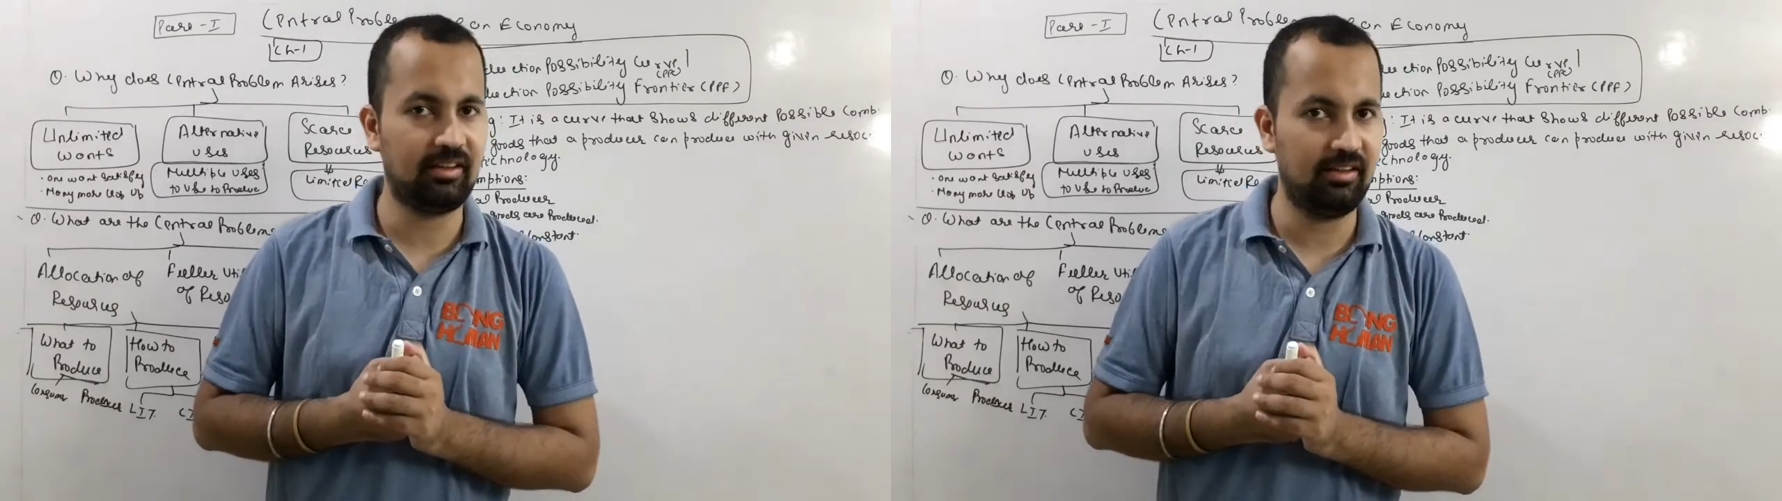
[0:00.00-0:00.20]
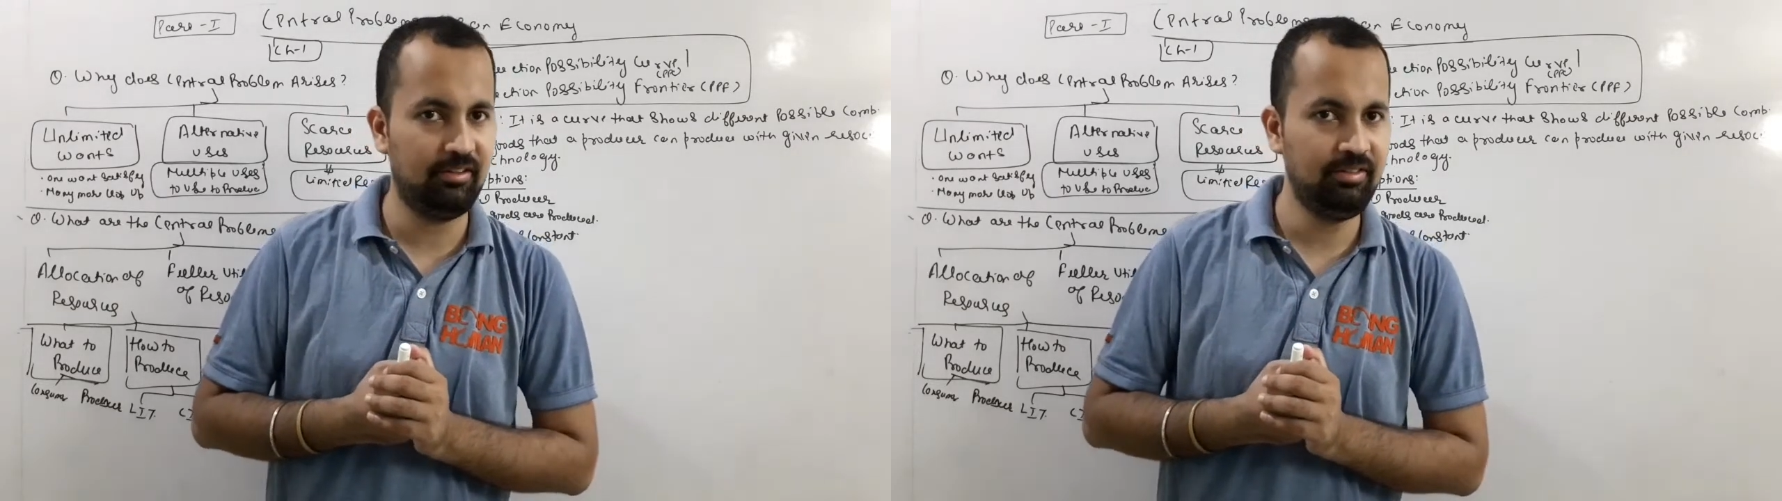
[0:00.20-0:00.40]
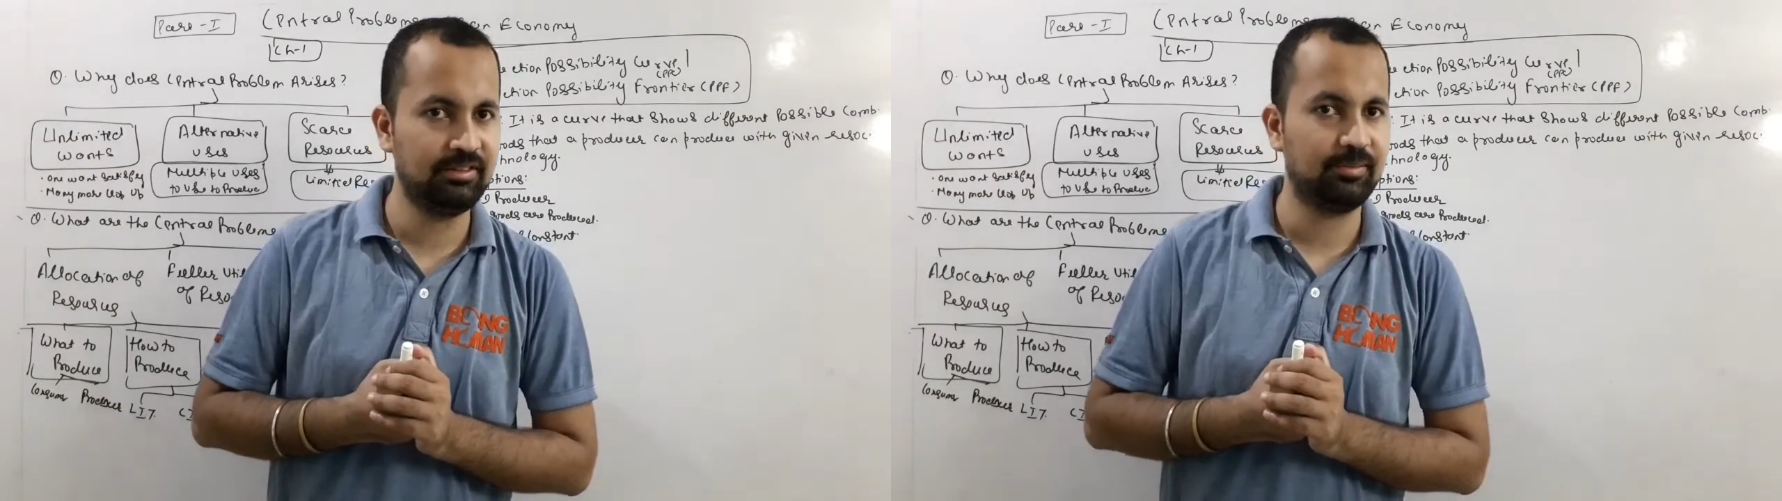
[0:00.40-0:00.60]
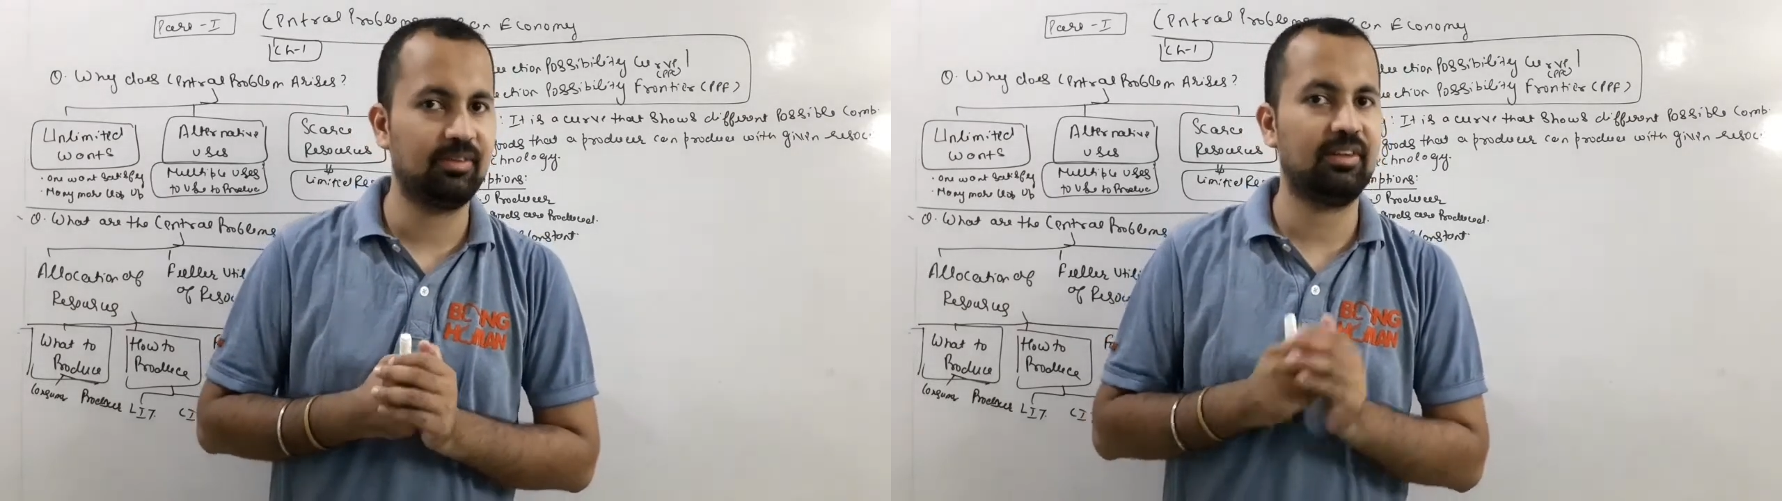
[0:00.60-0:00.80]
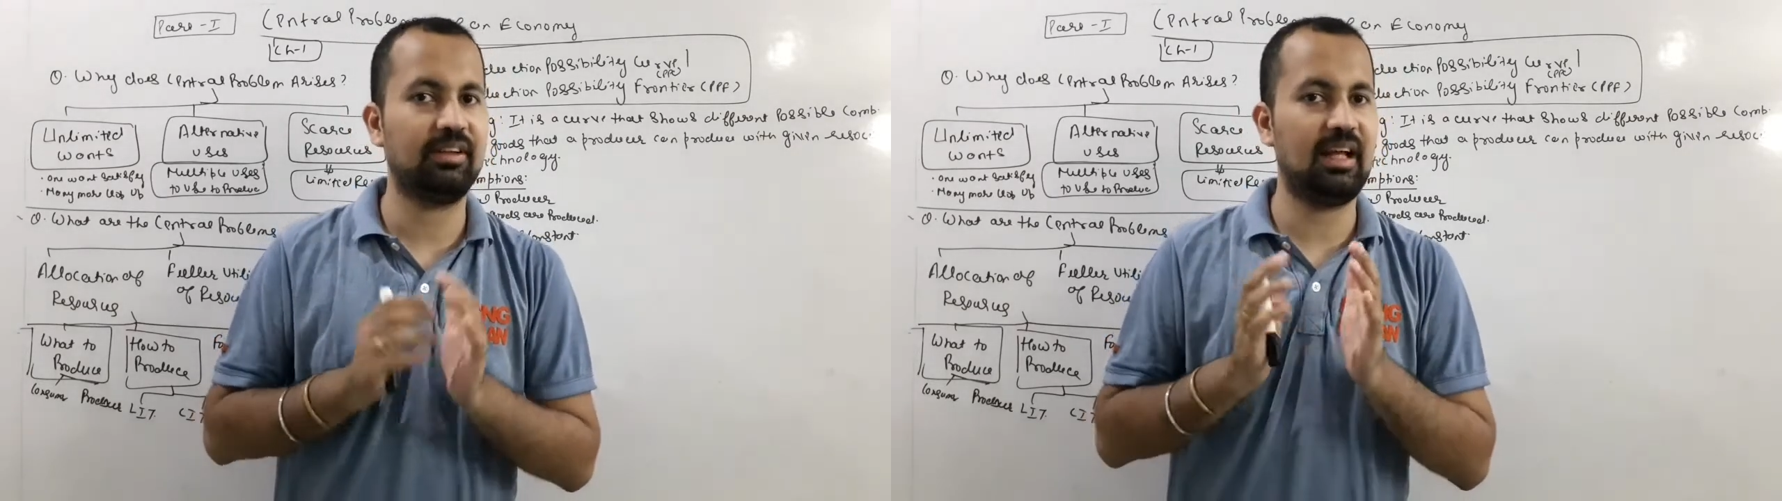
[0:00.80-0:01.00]

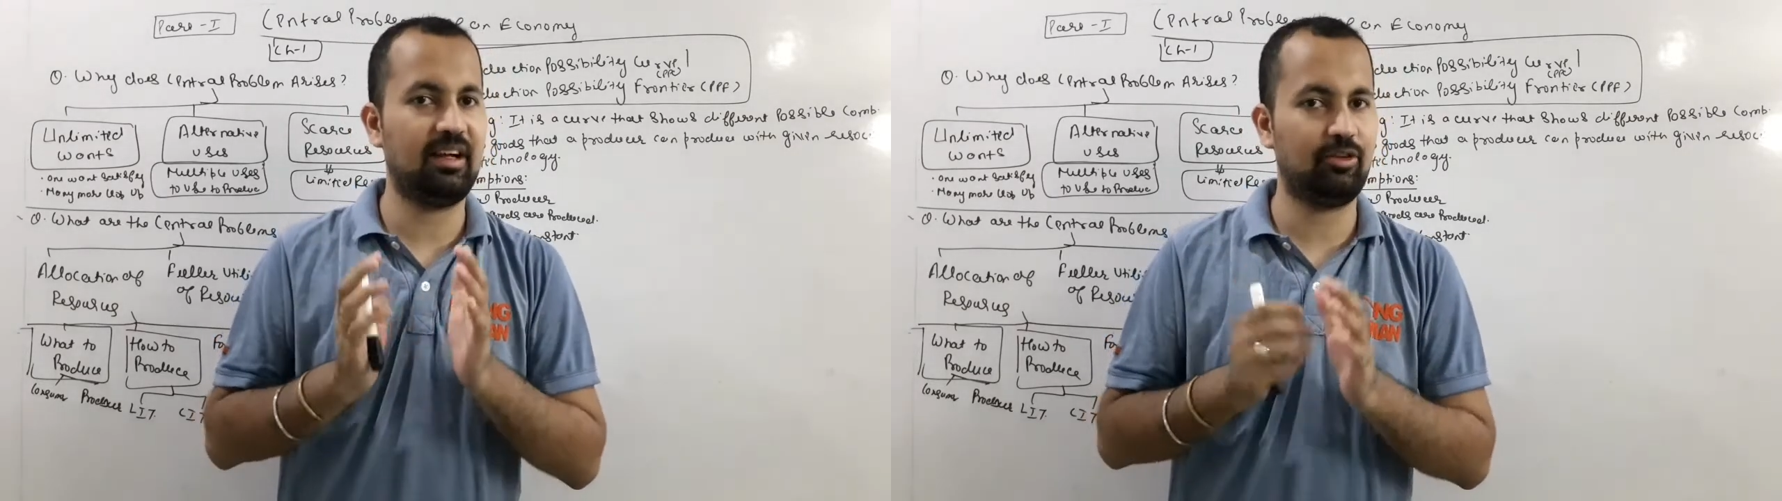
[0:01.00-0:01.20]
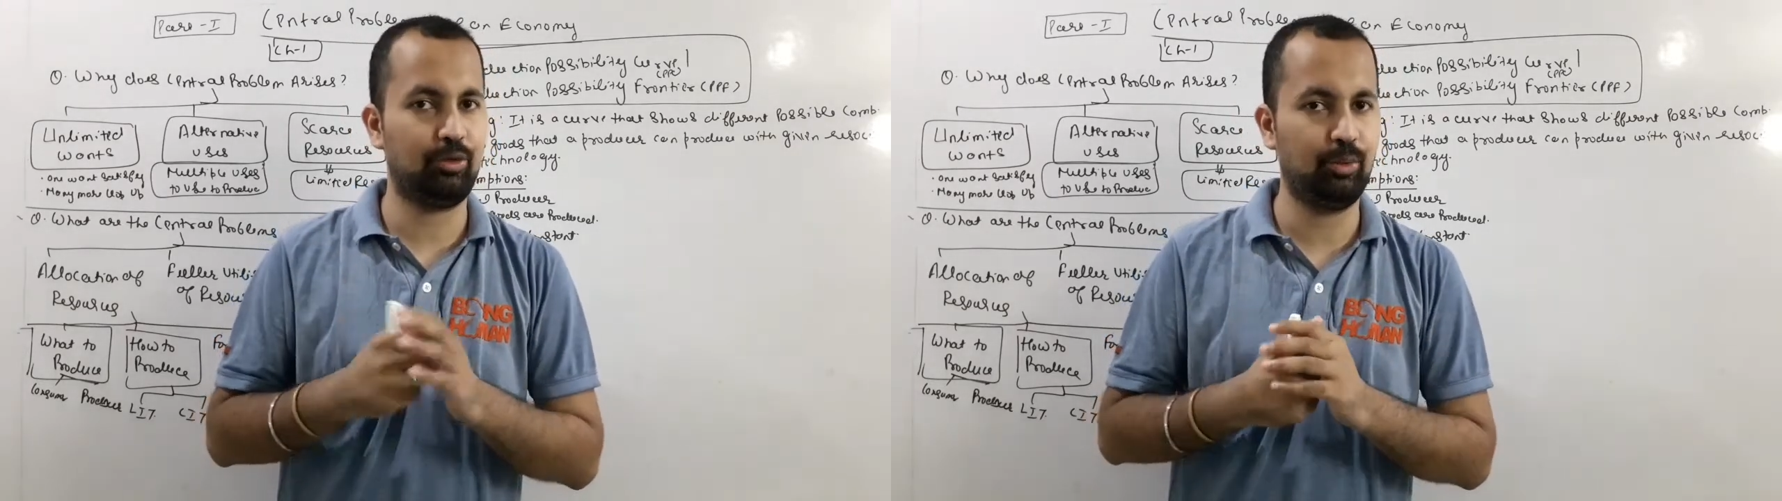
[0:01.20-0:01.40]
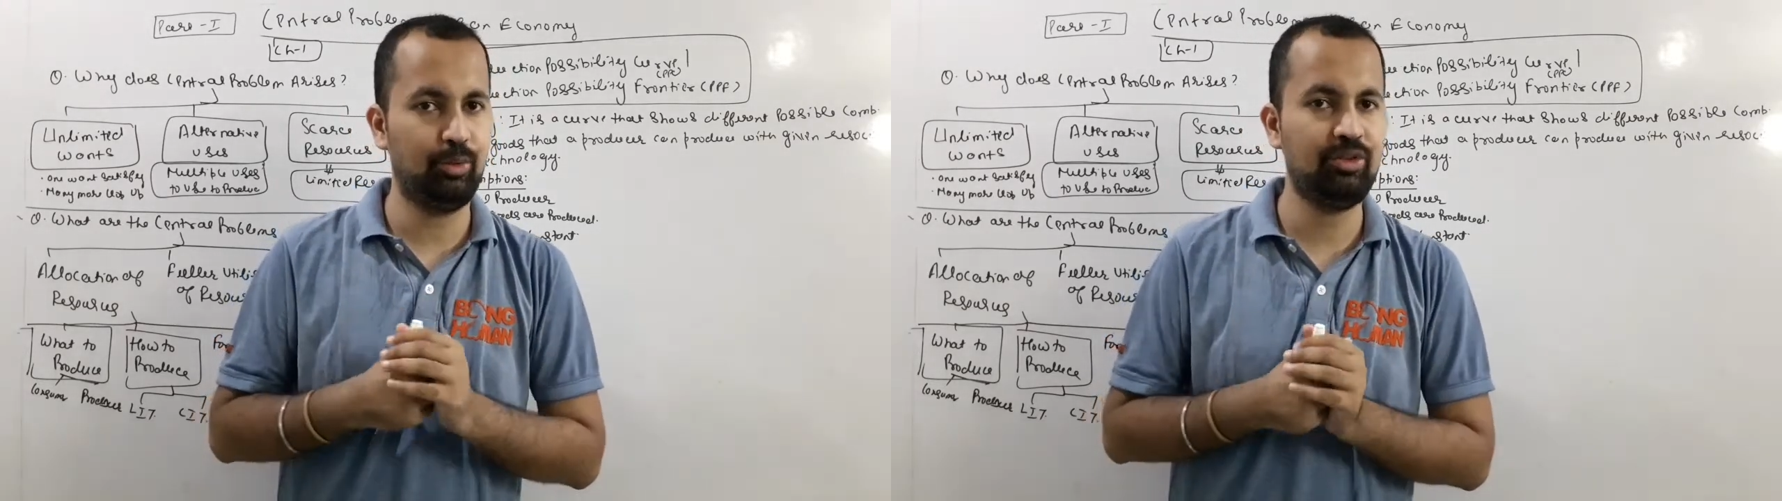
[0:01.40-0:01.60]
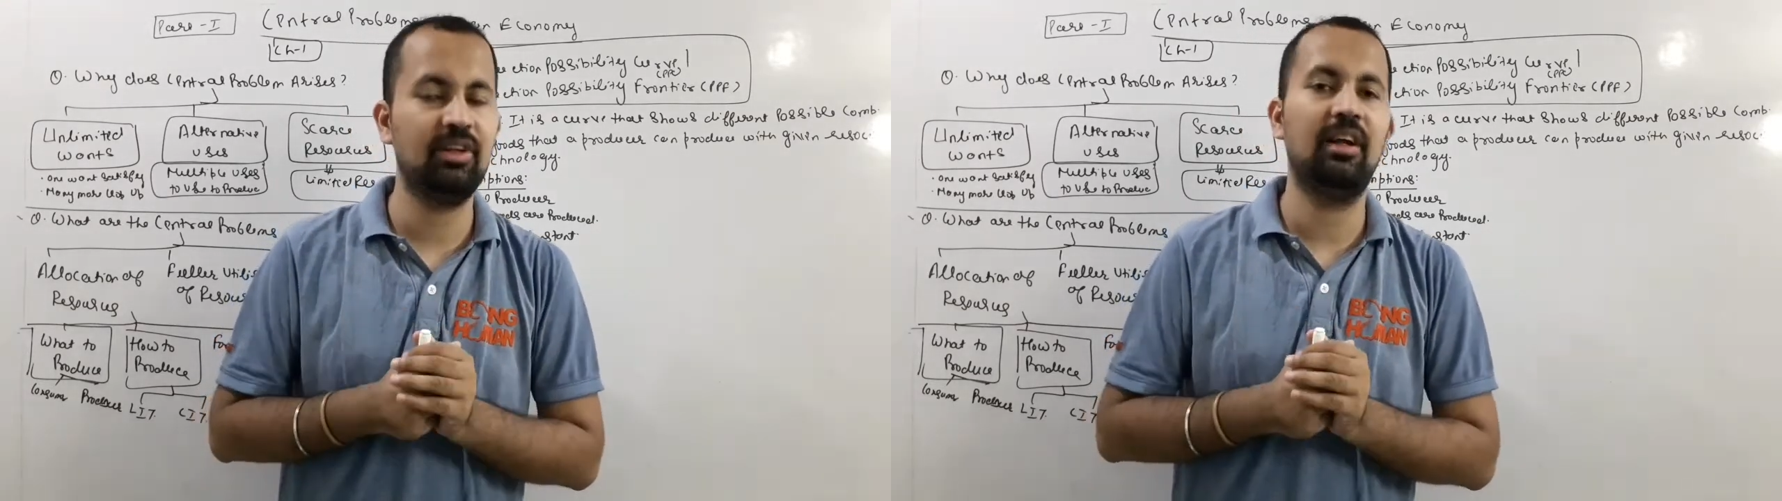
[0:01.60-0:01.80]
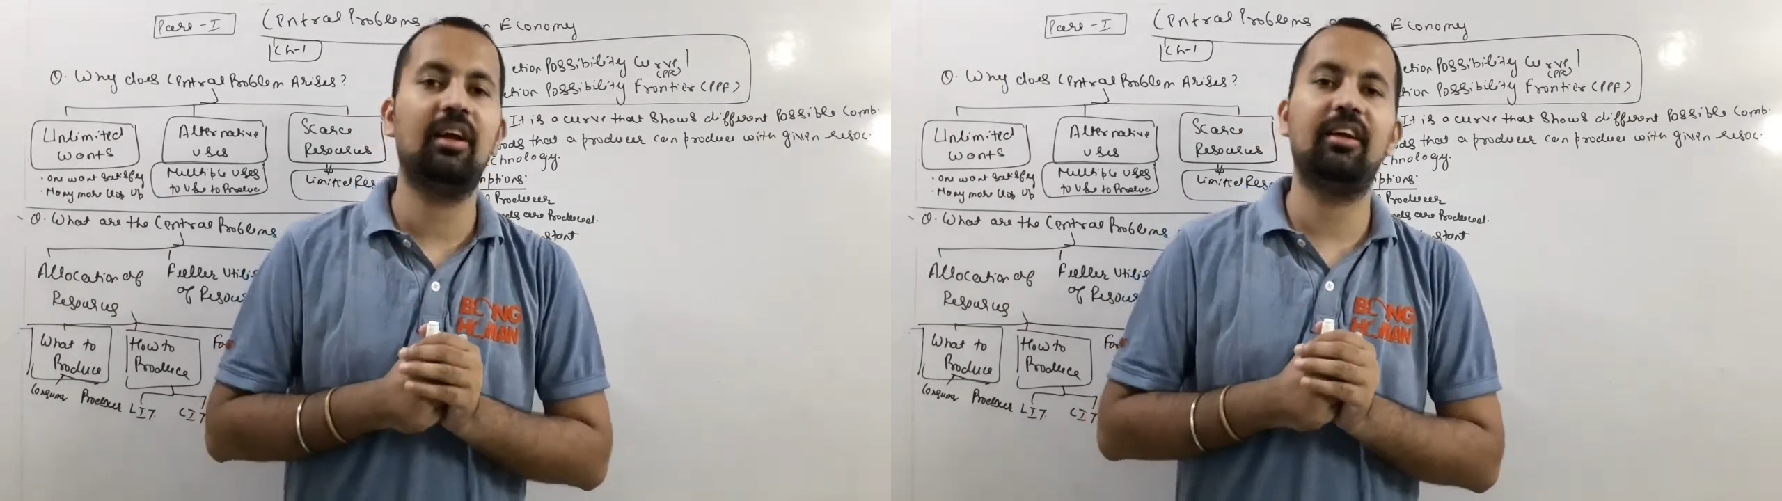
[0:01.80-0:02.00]
curve that shows